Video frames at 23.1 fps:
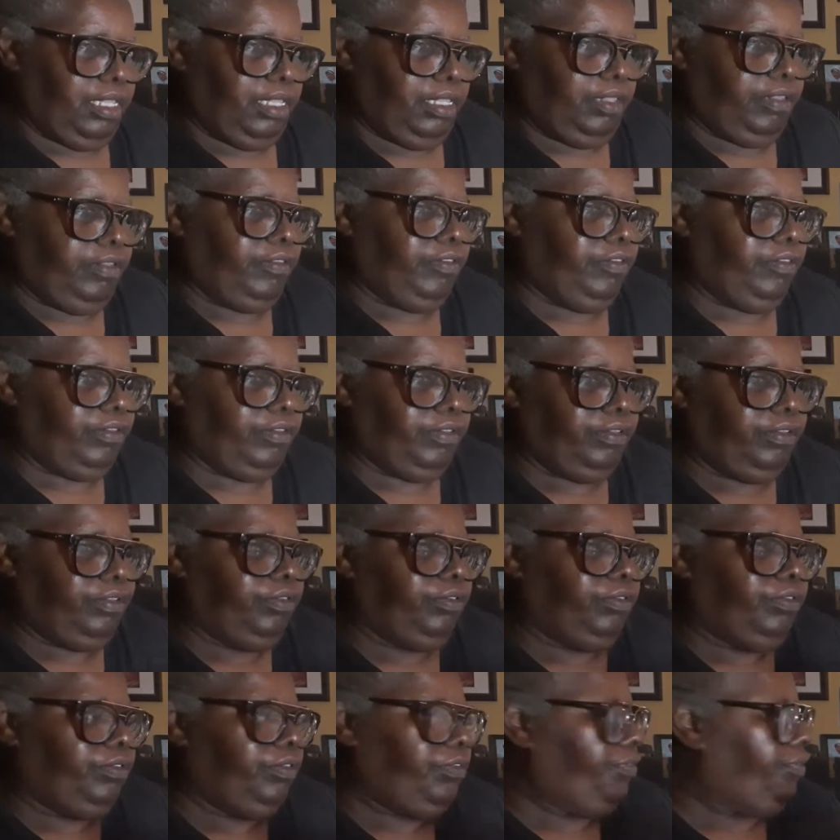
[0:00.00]
This is a little
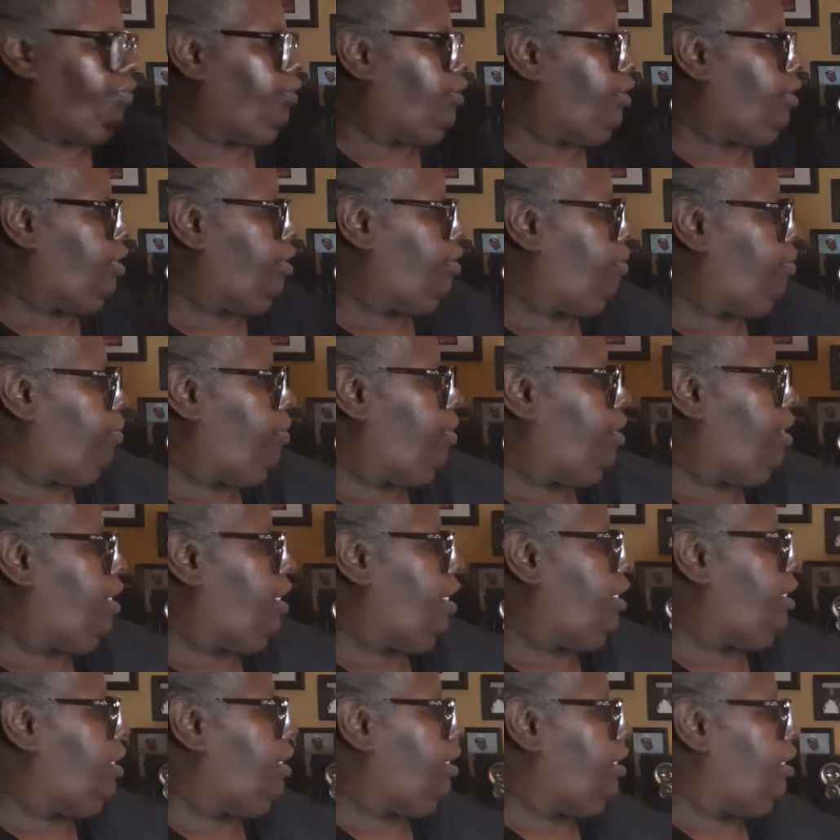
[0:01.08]
different than the one I
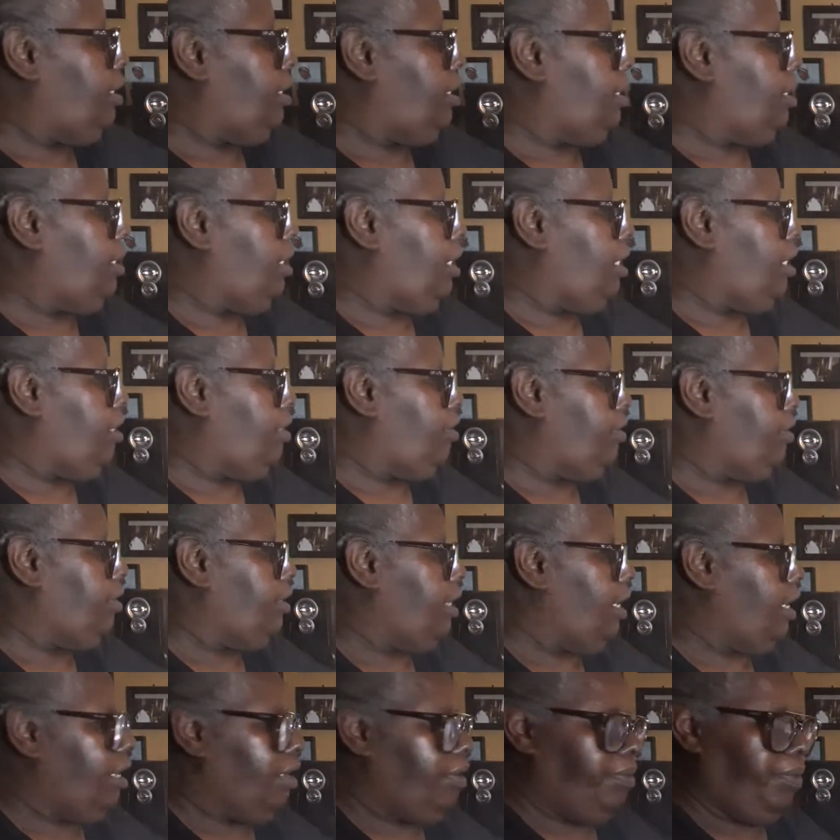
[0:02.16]
did the other
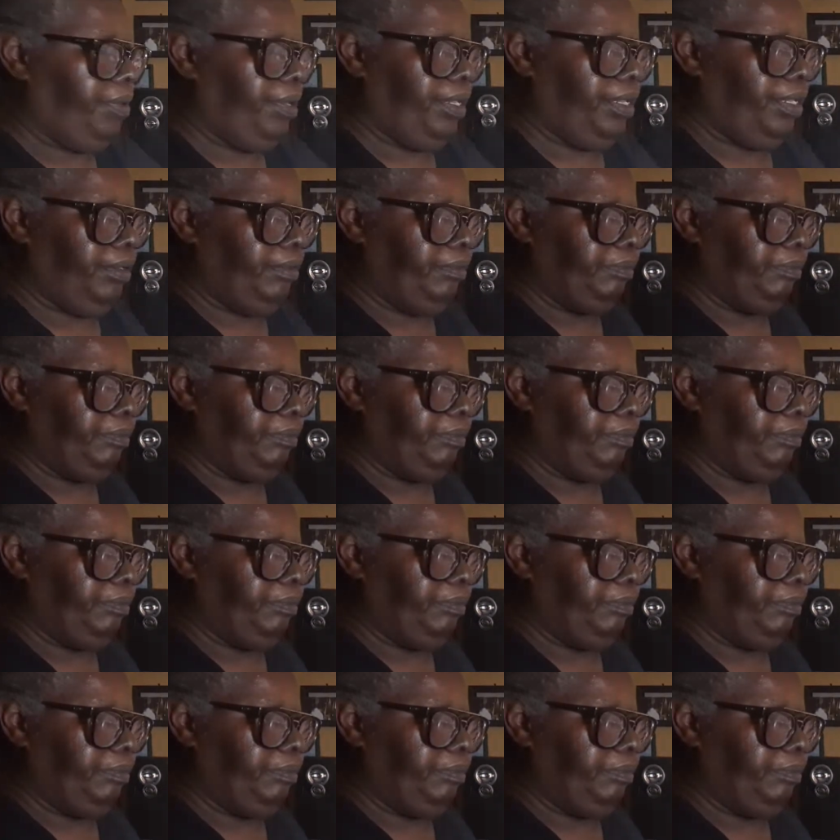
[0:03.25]
day when